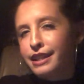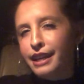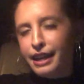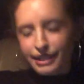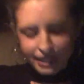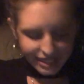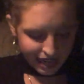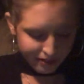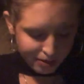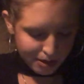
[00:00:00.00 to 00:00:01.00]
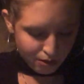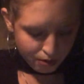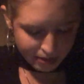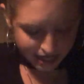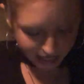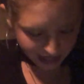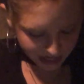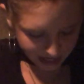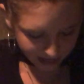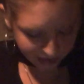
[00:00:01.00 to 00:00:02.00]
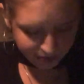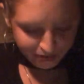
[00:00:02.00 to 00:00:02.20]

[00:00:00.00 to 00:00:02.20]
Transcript: Like it doesn't have to be a romantic thing.